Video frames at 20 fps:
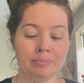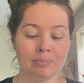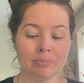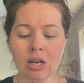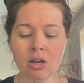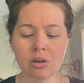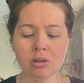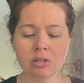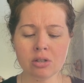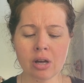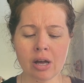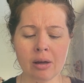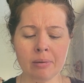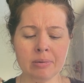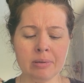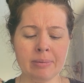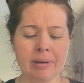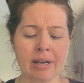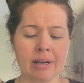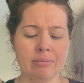It also
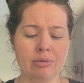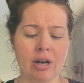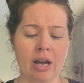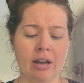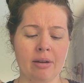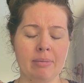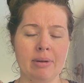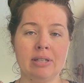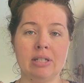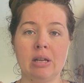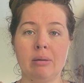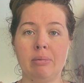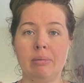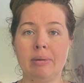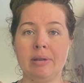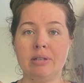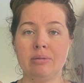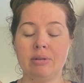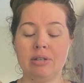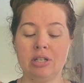helps me keep track of my
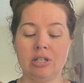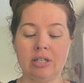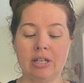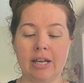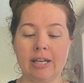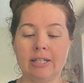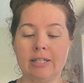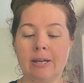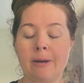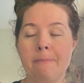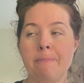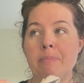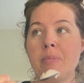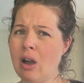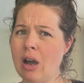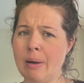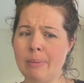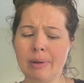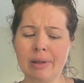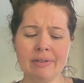supplements, which is nice. A
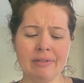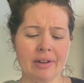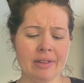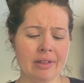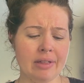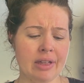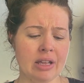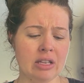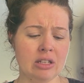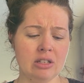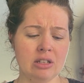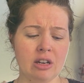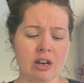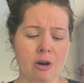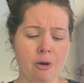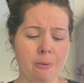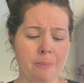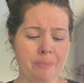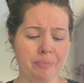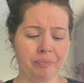couple of other things to
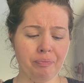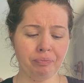note.